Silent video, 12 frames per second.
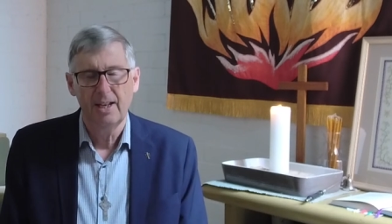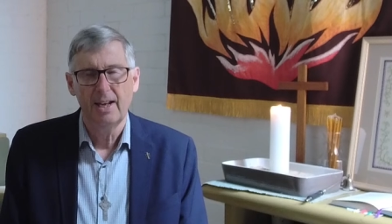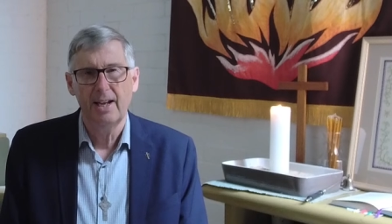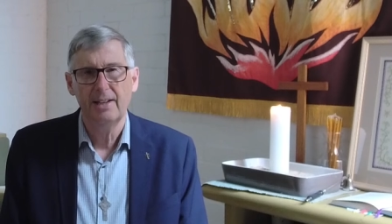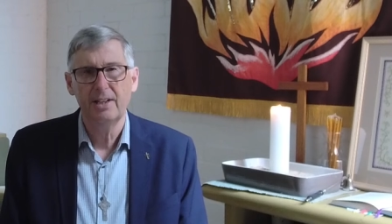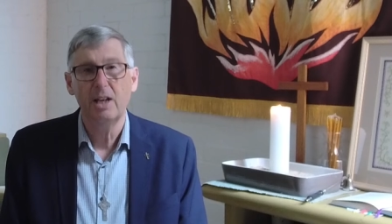
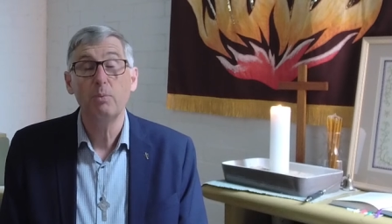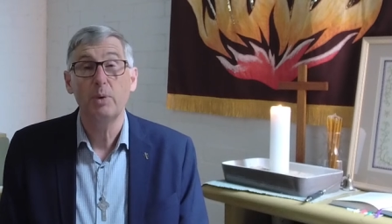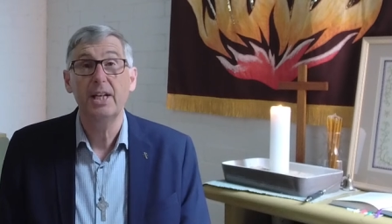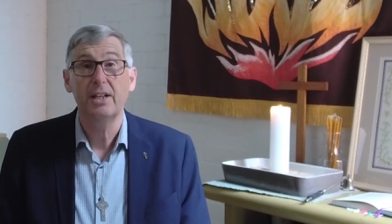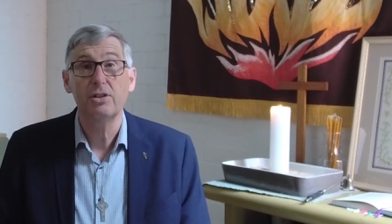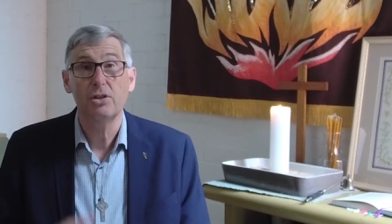And then
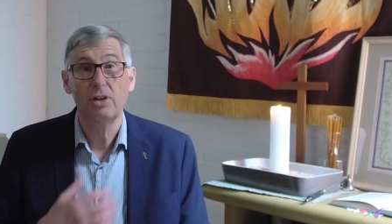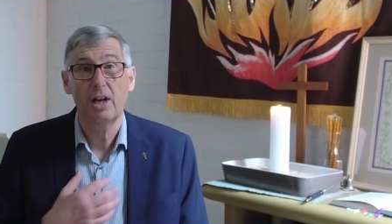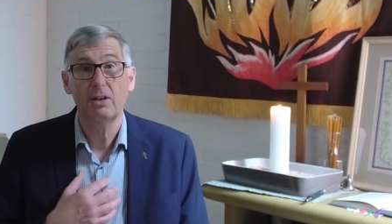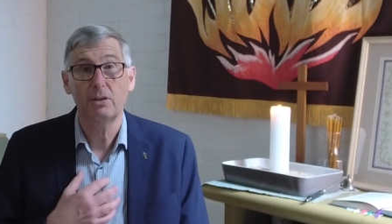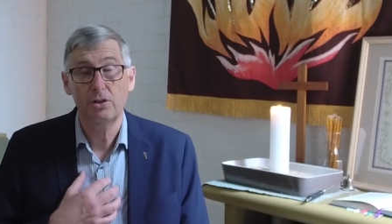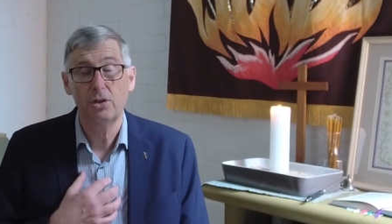we can
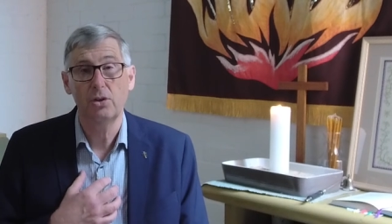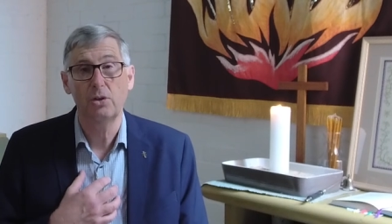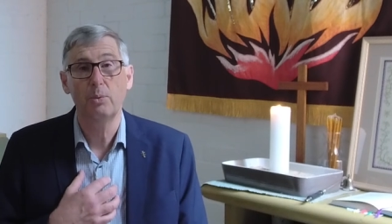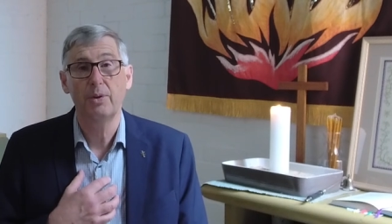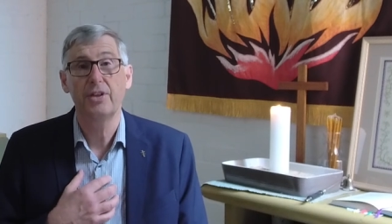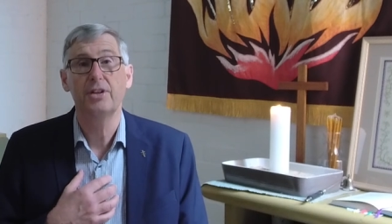struggle too
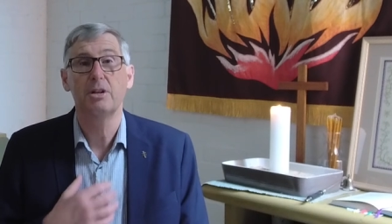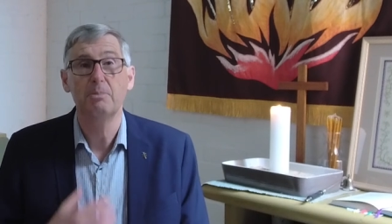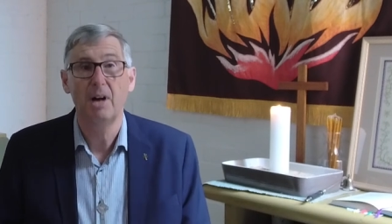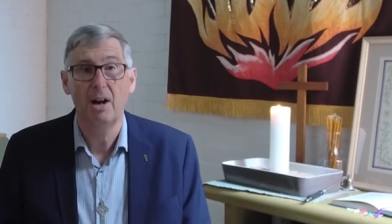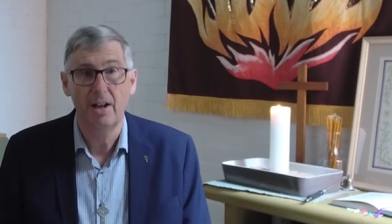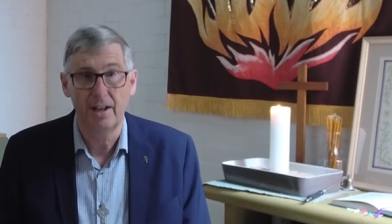with the
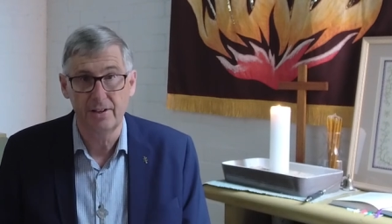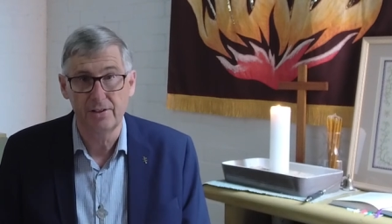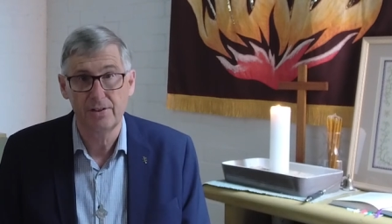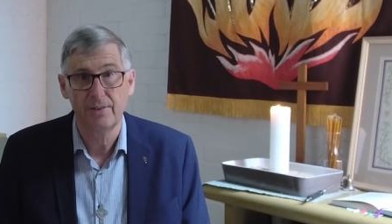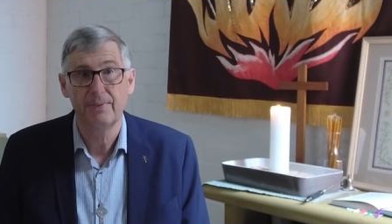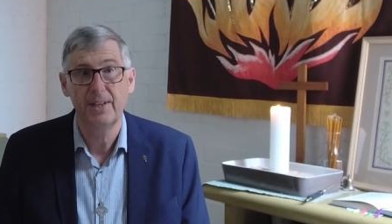
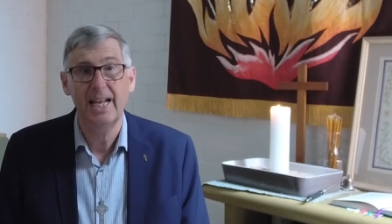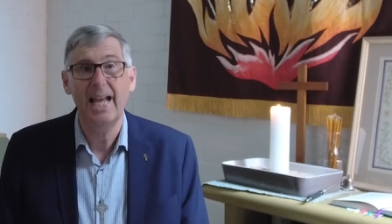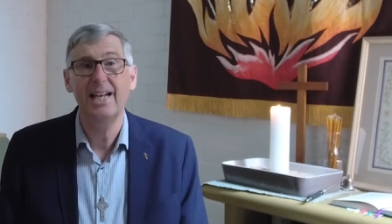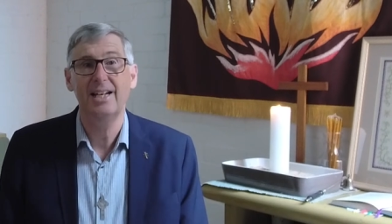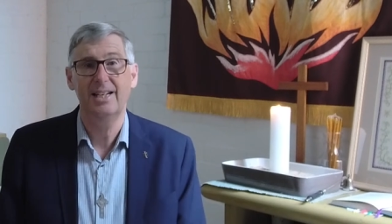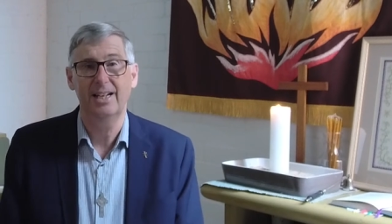demise, the
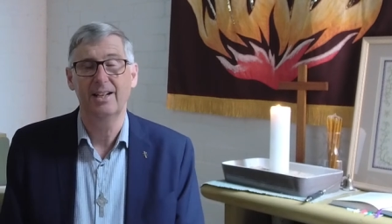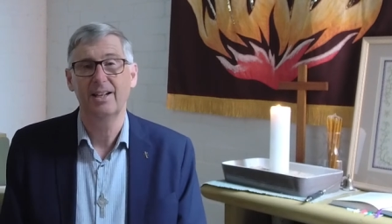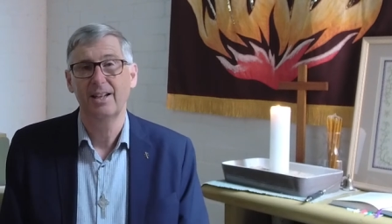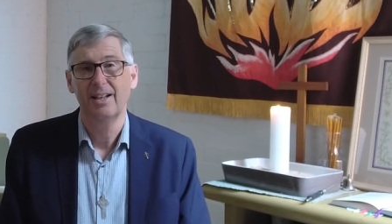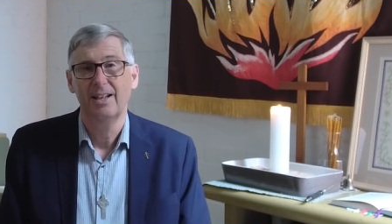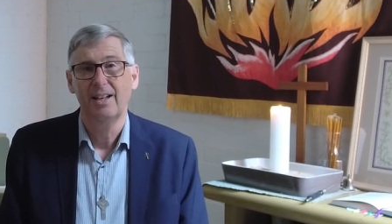
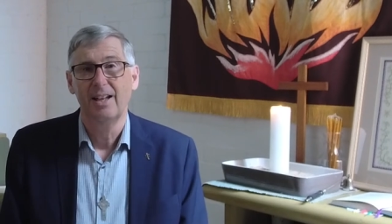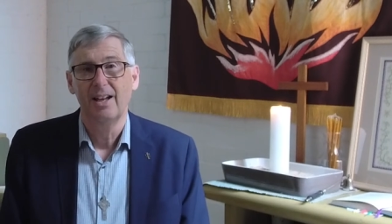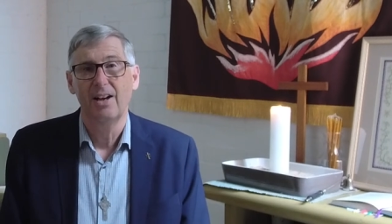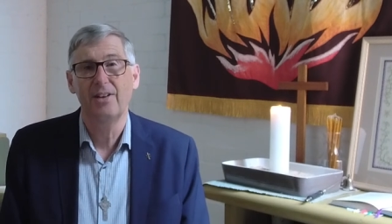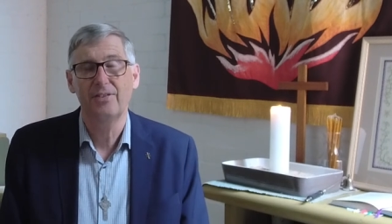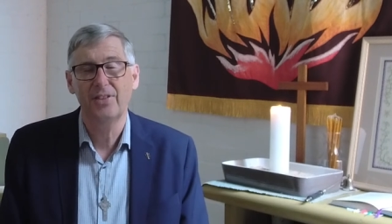ending
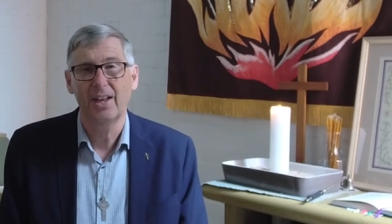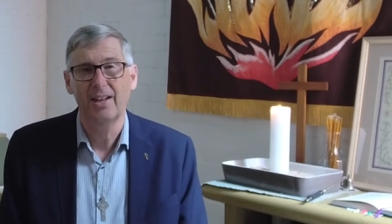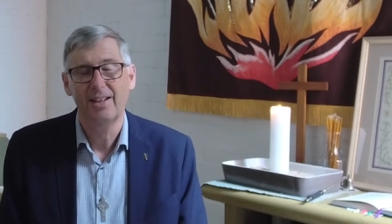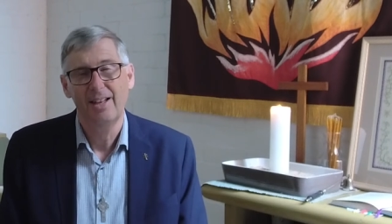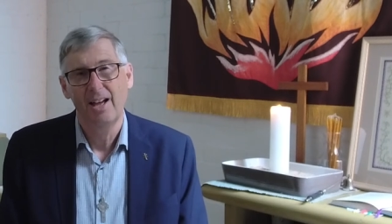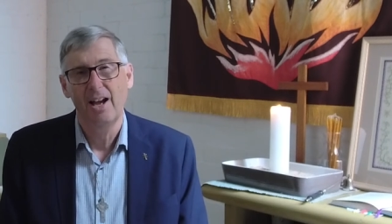
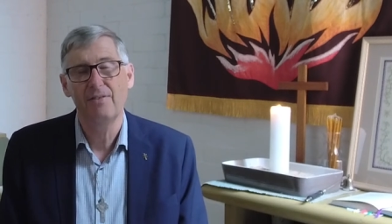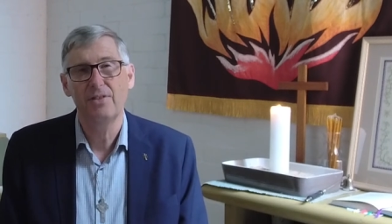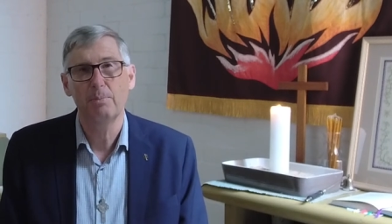of the